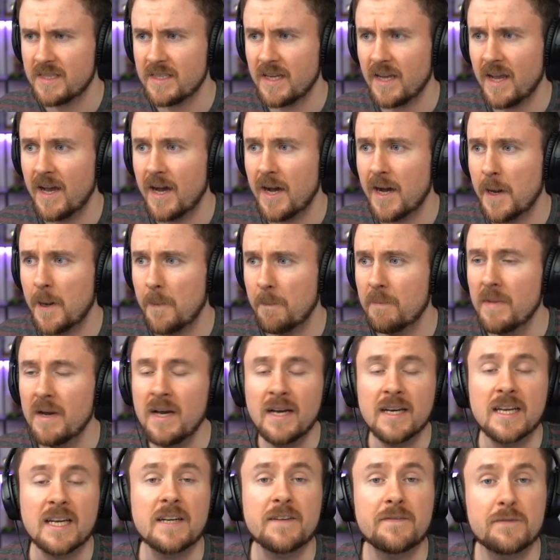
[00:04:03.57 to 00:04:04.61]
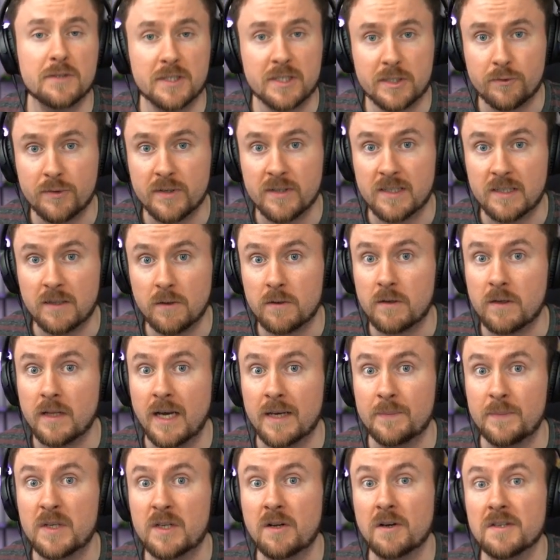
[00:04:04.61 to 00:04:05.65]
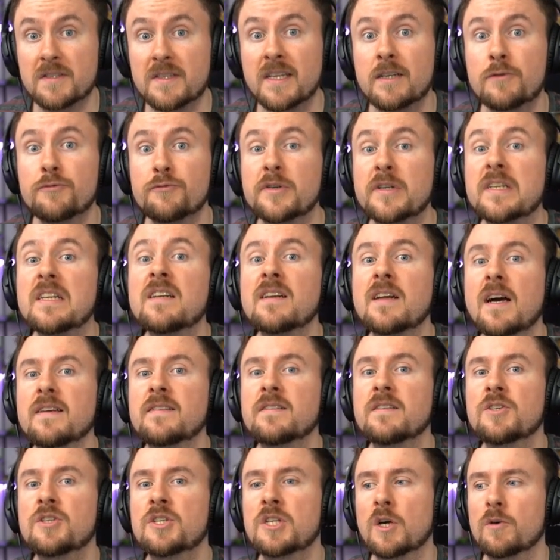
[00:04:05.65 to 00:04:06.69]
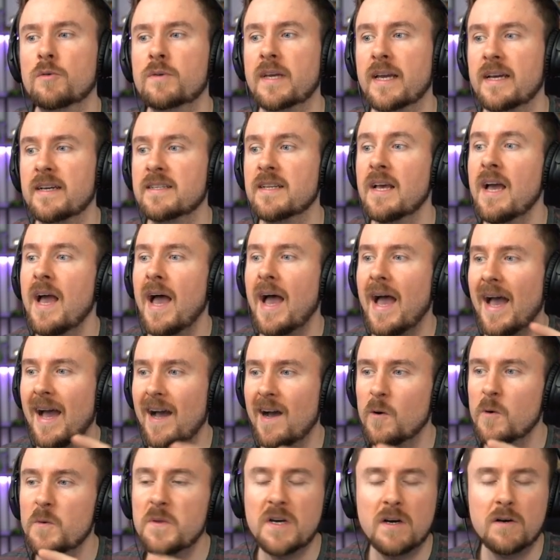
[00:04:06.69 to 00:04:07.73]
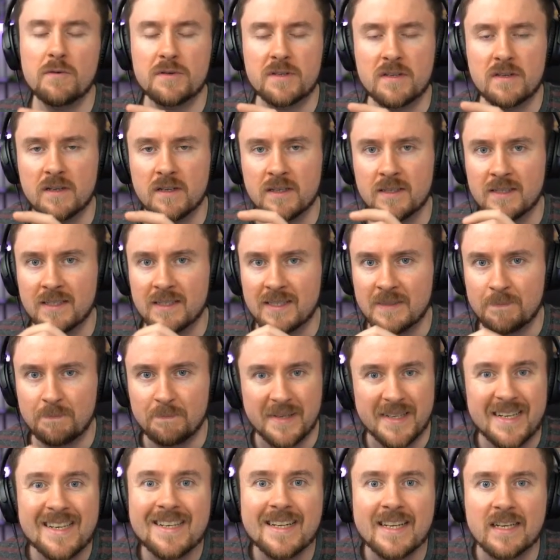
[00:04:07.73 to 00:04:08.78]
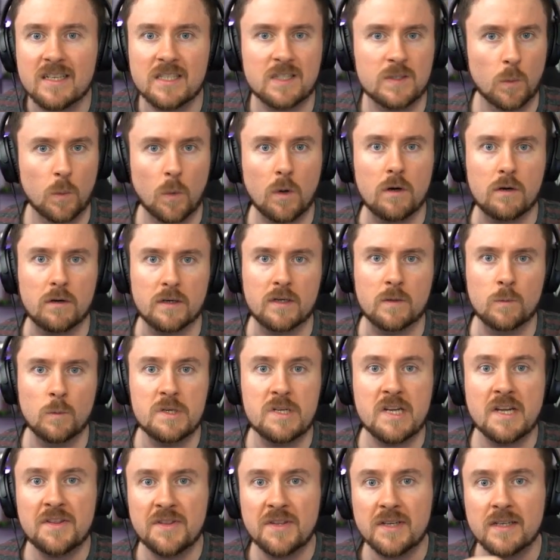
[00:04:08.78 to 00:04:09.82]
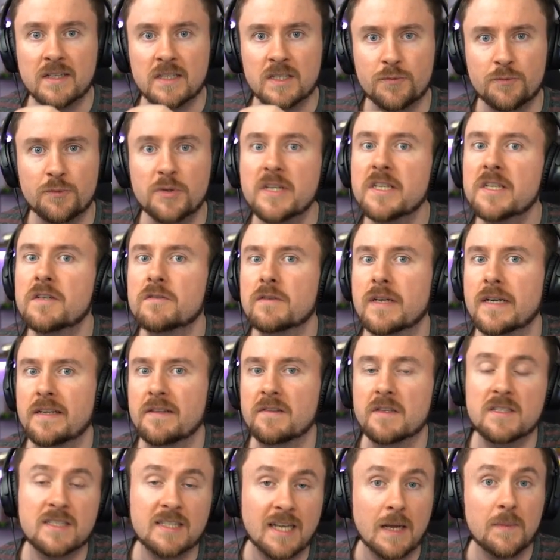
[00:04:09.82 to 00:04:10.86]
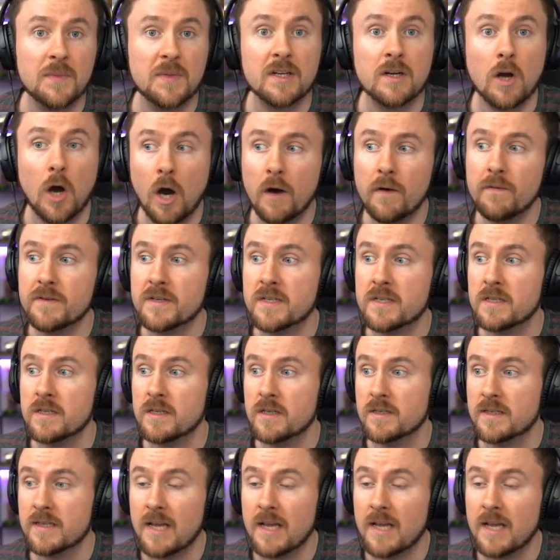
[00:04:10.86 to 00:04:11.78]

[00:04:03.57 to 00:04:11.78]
info screens look like, because they're really nicely showcase how those buildings work, which I think is really great. The same thing obviously is